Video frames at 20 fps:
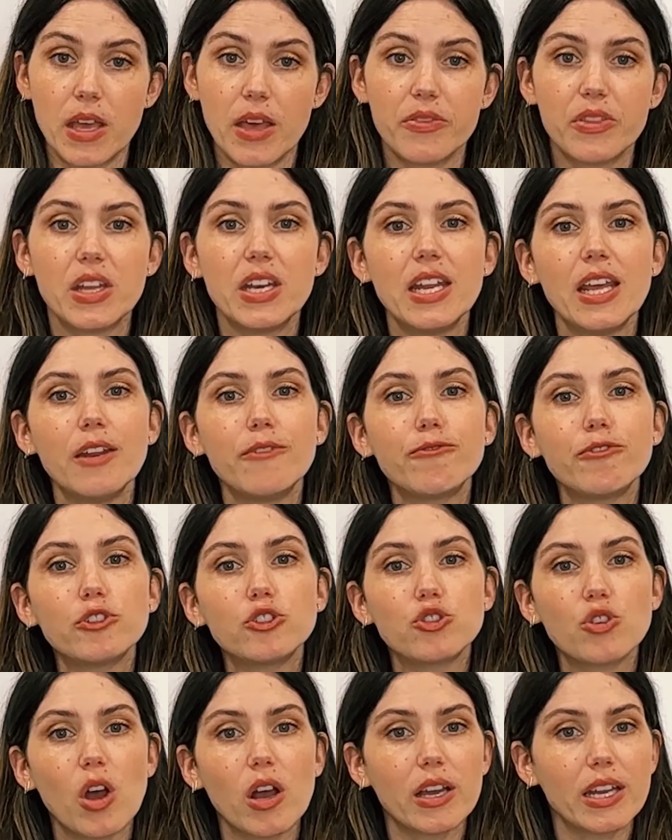The need for
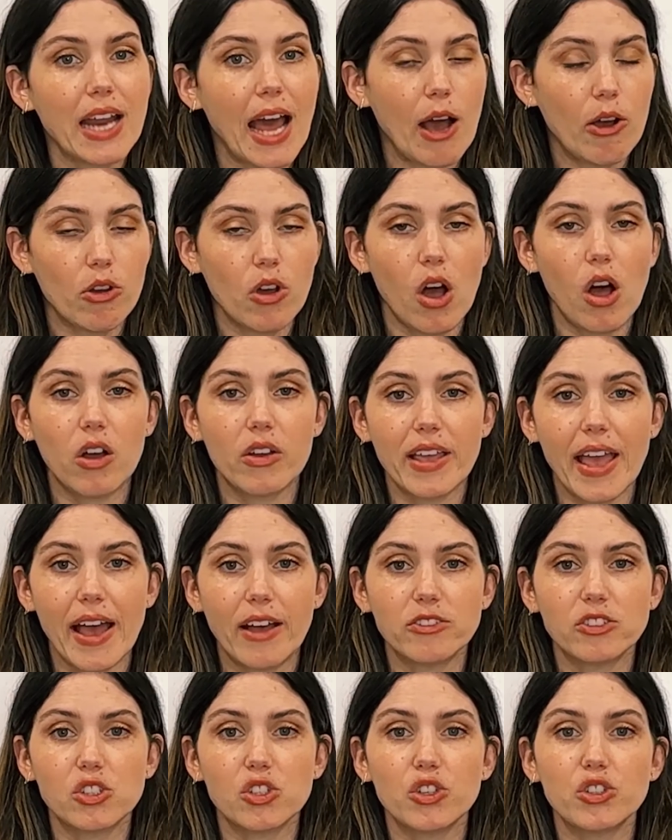drug and alcohol
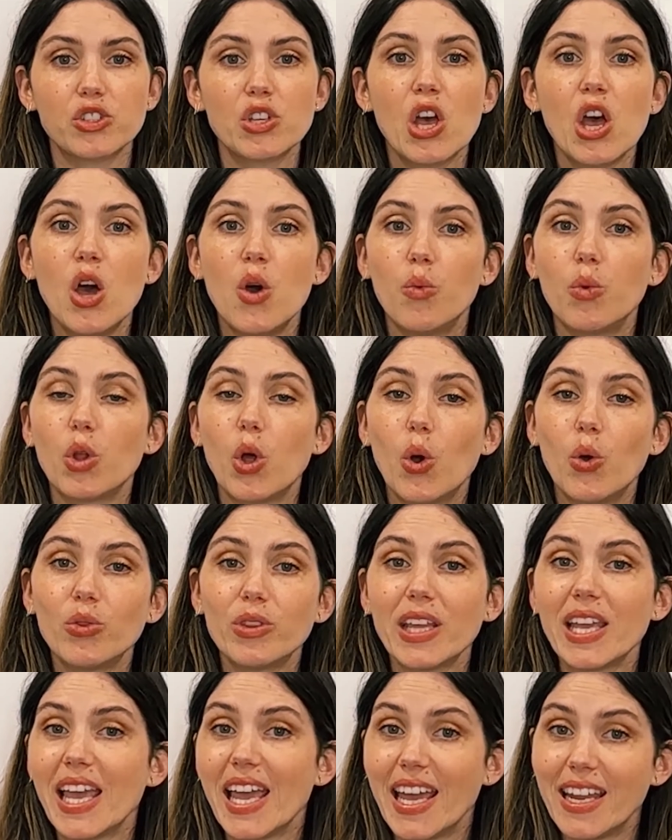counselors will
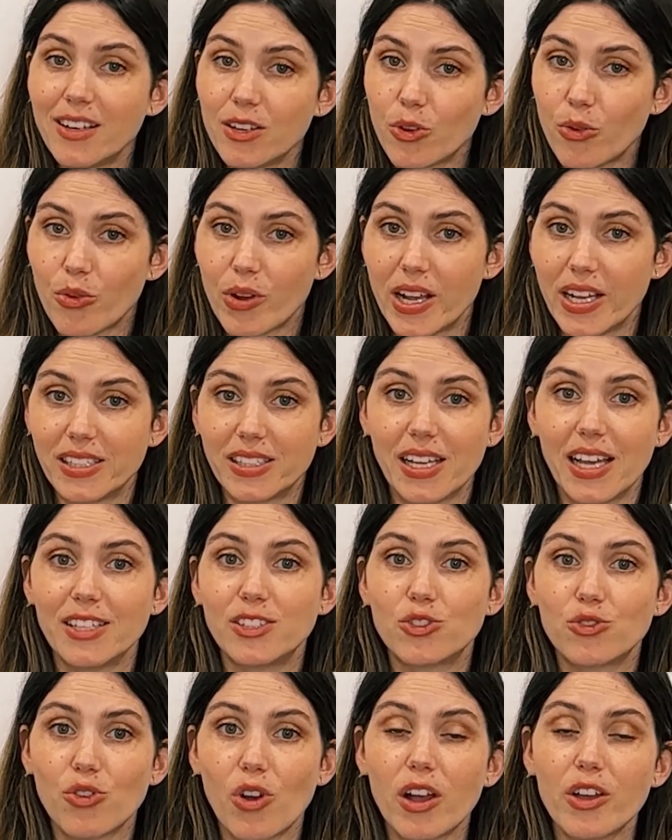only increase as
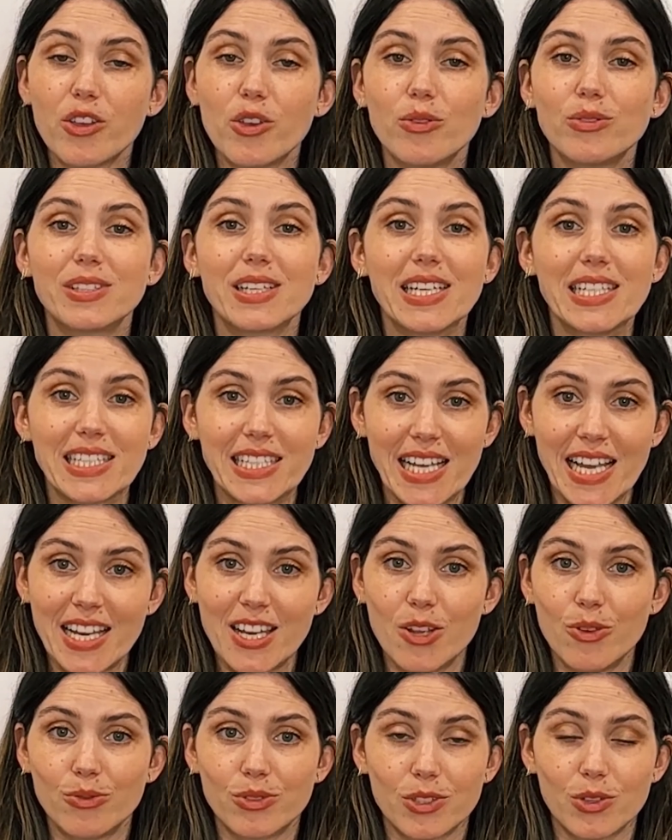drug use
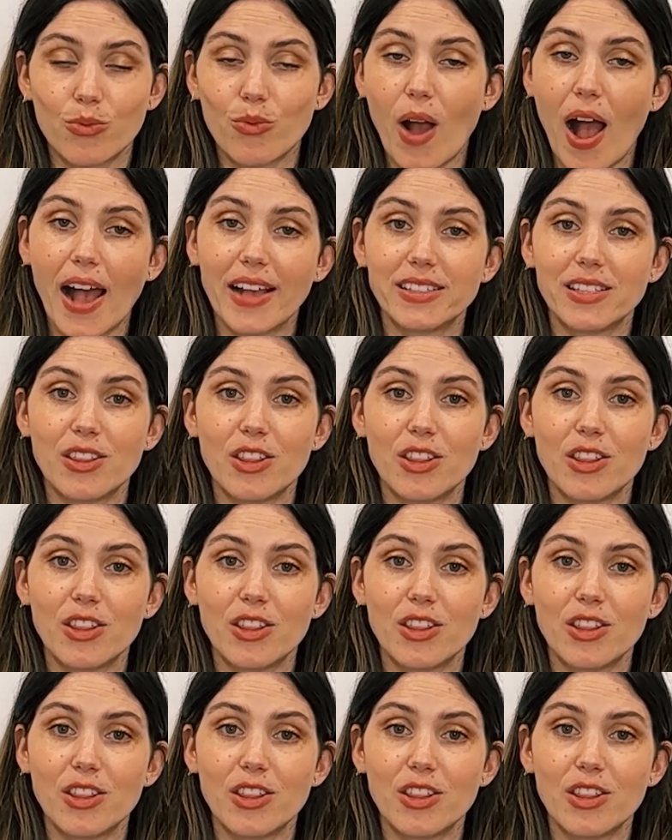continues to rise in the